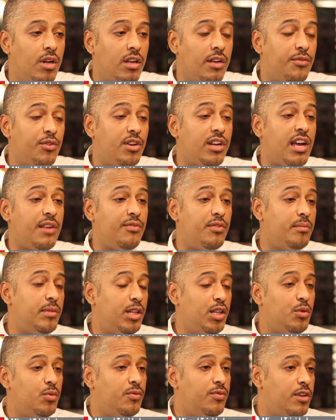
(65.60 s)
Well, if you're not
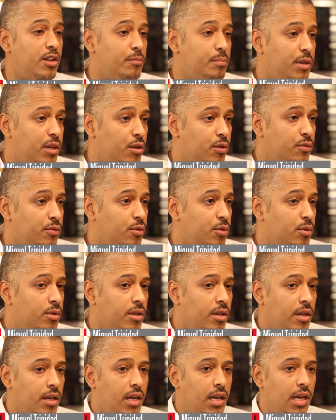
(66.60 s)
familiar with Filipino food,